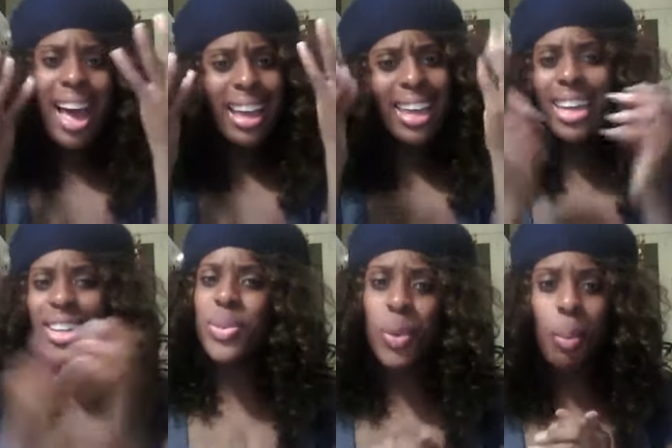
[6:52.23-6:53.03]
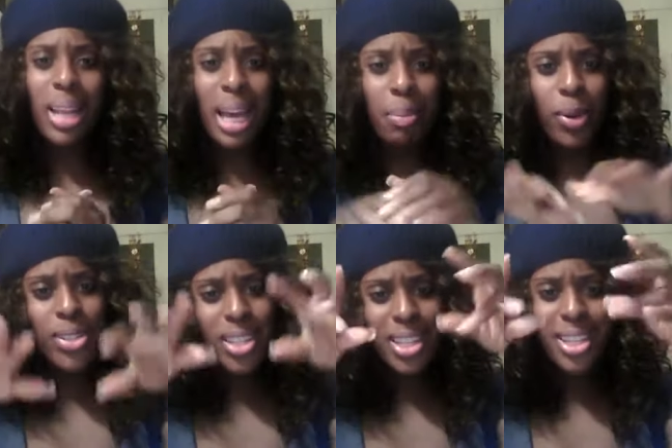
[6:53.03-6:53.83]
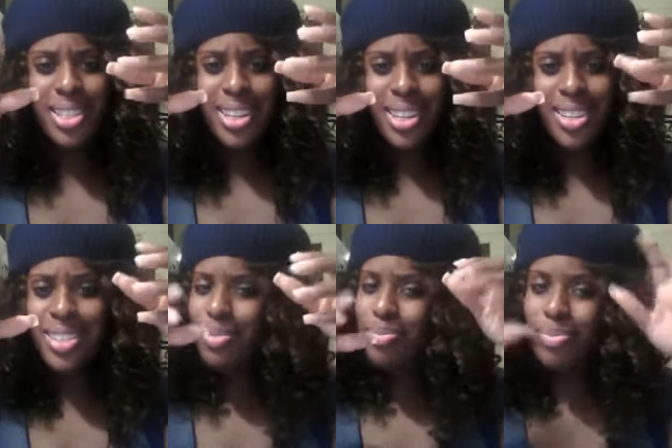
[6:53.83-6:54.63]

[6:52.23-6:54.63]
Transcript: I can't do no BlackBerry. You see these nails?